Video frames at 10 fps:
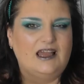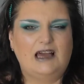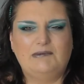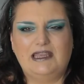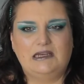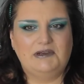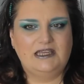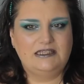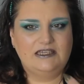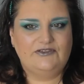I'll make it a bit
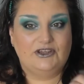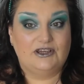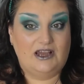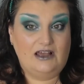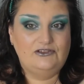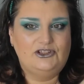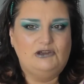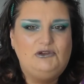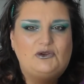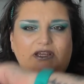easy for you. I'll
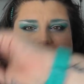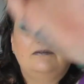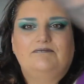zoom you in.